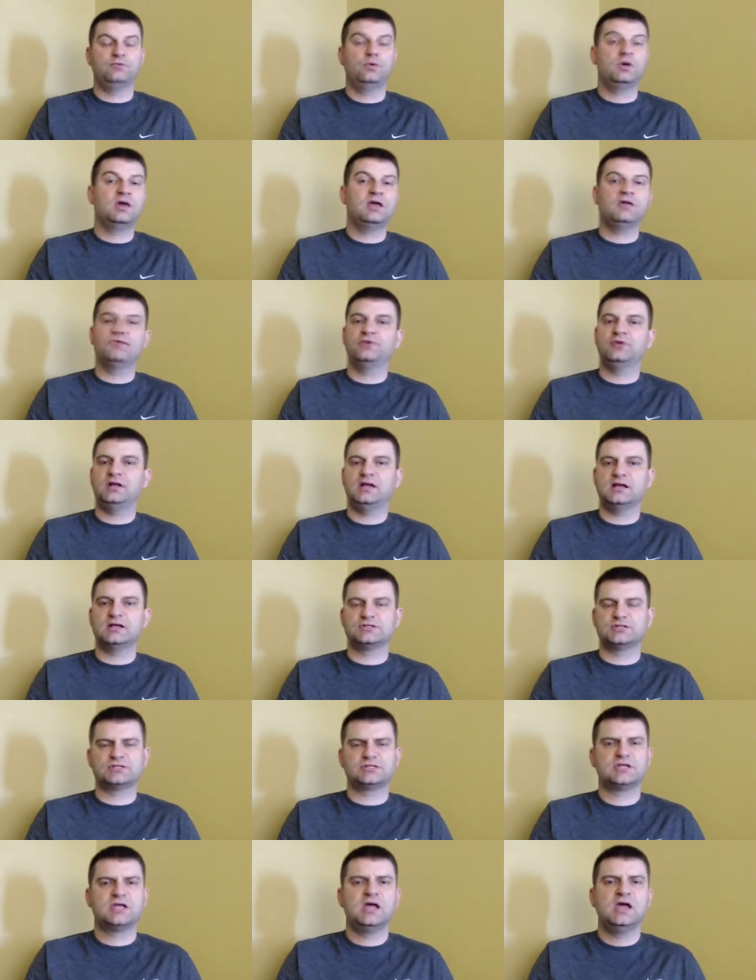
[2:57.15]
whatever it is
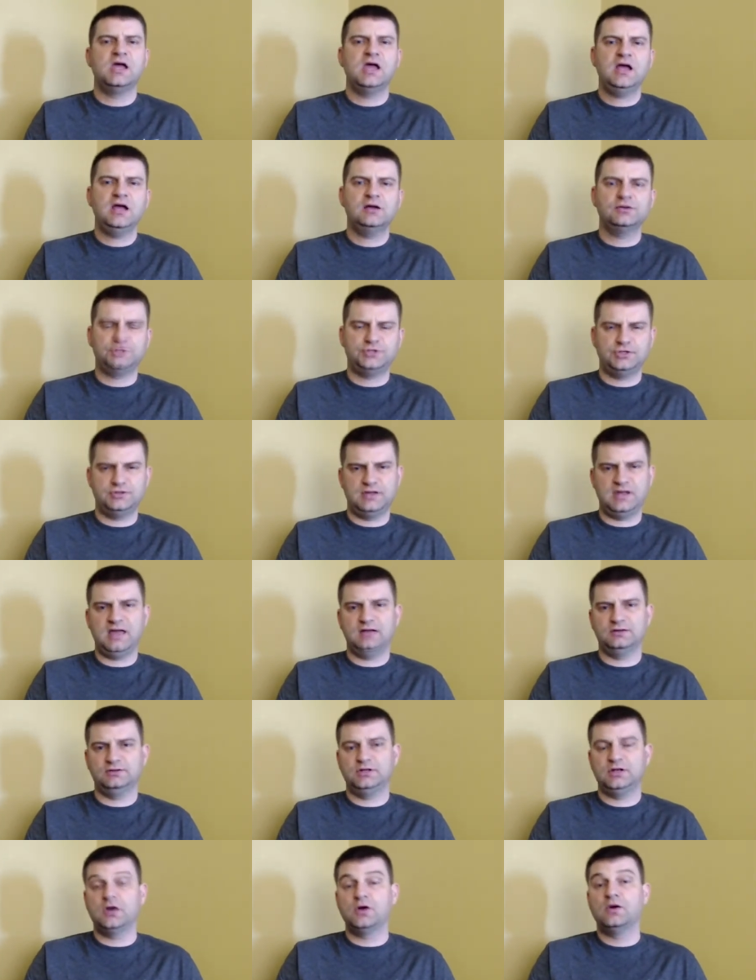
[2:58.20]
that's held you
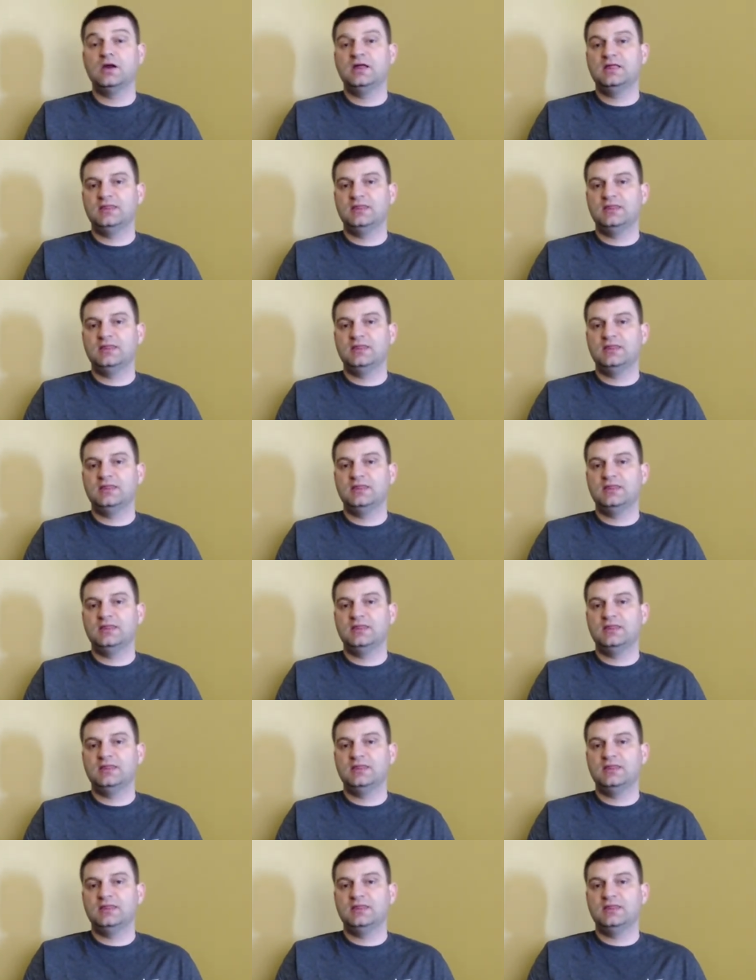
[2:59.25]
down, you know,